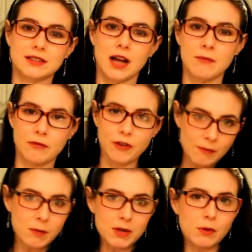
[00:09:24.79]
I'm
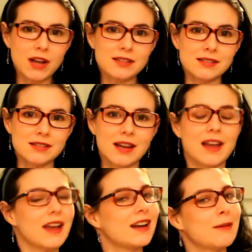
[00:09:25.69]
from the Midwest,
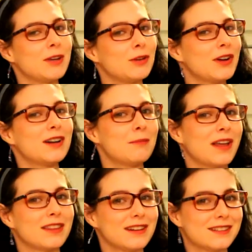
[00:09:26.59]
and I'm a United
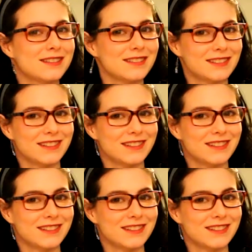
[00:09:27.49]
Methodist.